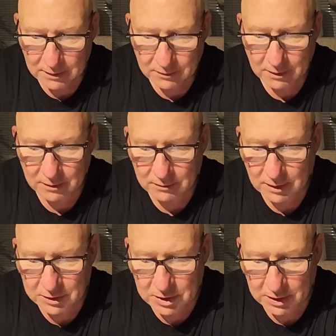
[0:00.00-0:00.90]
So
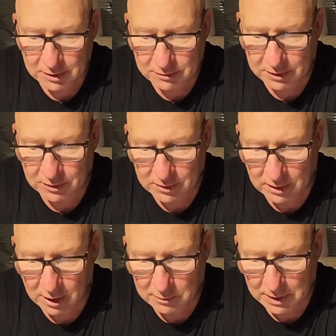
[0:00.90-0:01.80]
that's your history, so you
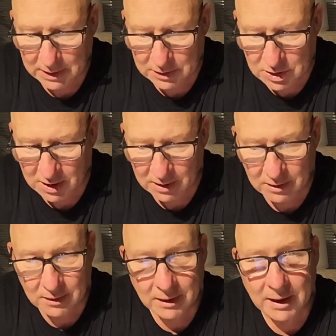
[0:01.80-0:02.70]
can go back and check
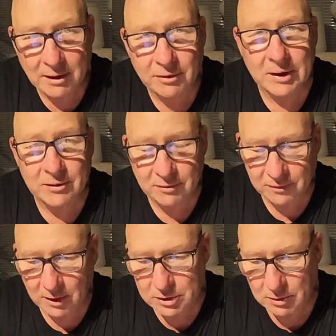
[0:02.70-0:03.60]
how things are
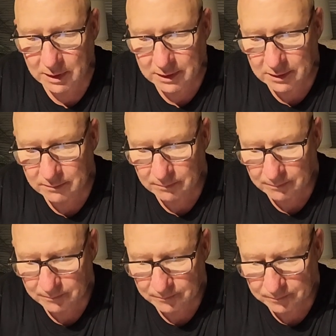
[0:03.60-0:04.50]
fluctuating.
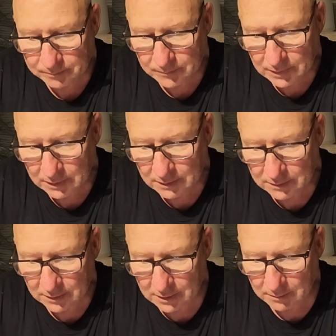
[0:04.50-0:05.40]

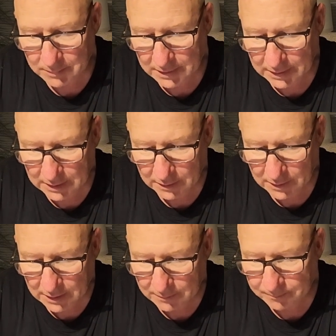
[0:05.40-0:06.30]
So come back out of
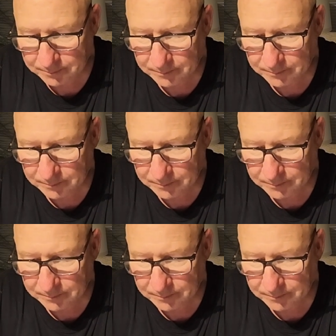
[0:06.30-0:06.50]
that.